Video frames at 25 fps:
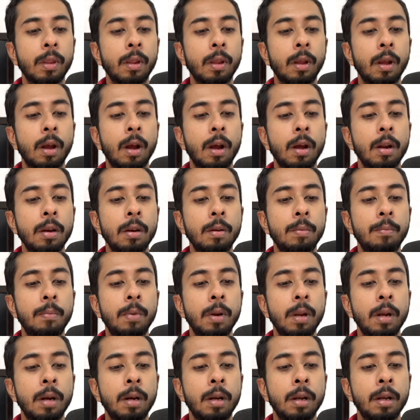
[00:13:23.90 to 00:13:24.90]
and
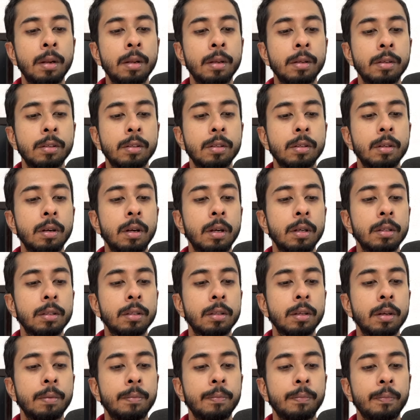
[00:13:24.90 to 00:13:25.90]
play tennis, let's
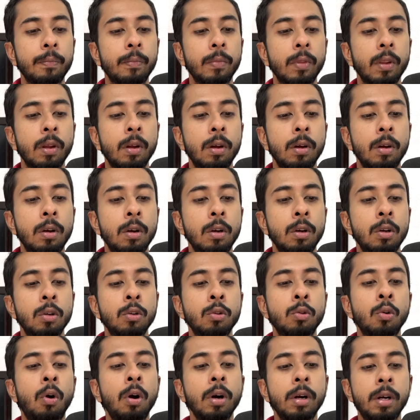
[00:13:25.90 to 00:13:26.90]
say.
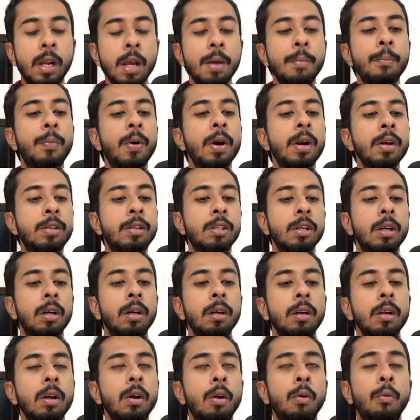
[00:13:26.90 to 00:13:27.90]
So on temperature,
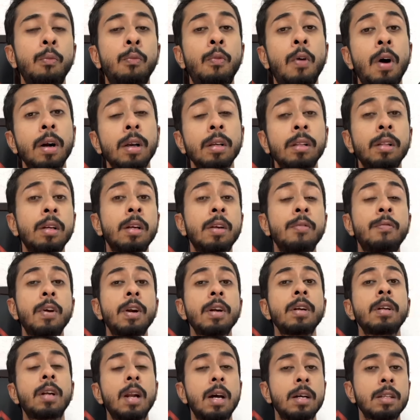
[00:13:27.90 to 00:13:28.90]
what are the
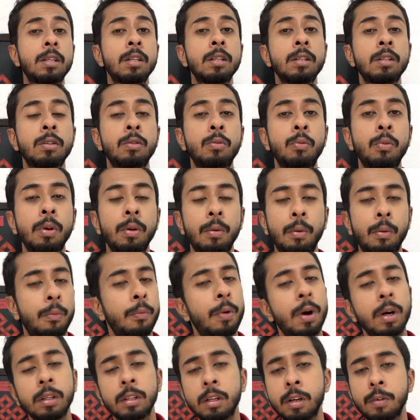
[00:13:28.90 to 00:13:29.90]
different classes
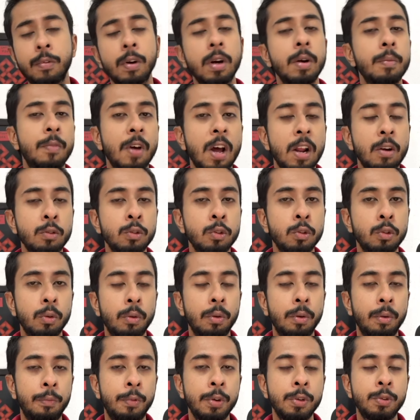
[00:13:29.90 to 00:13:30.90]
what are the different values
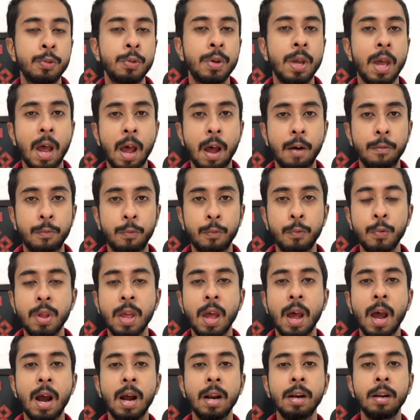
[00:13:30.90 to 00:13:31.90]
which we have? We
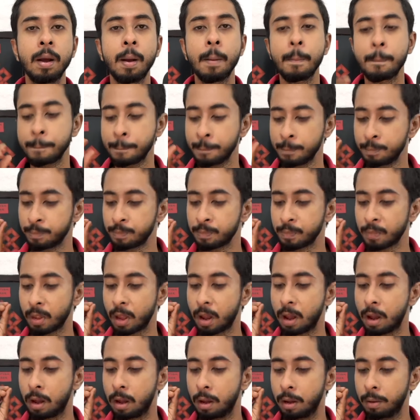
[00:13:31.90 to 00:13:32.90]
had
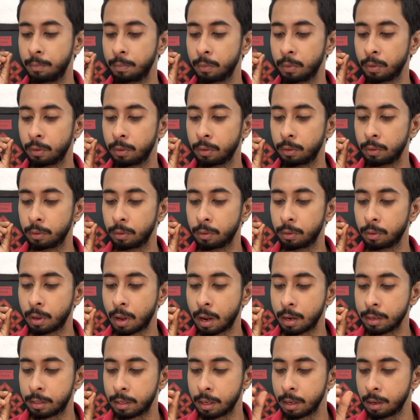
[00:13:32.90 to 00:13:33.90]

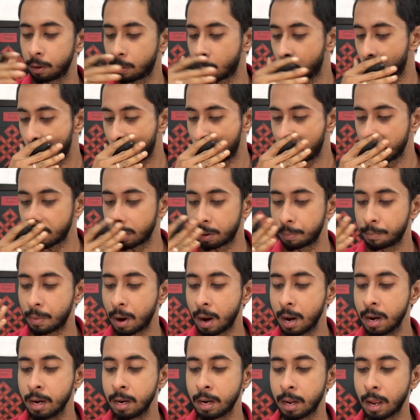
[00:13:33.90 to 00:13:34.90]
I think hot,
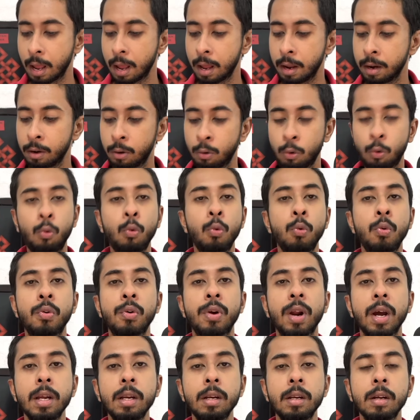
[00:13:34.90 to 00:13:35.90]
mild and cool,
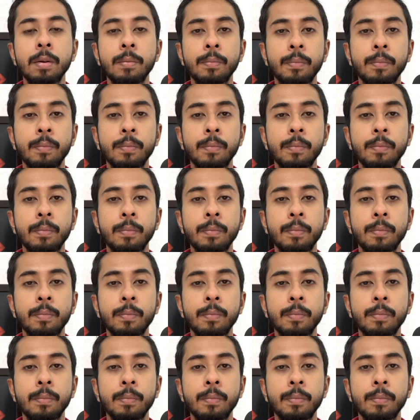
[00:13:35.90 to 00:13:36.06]
right?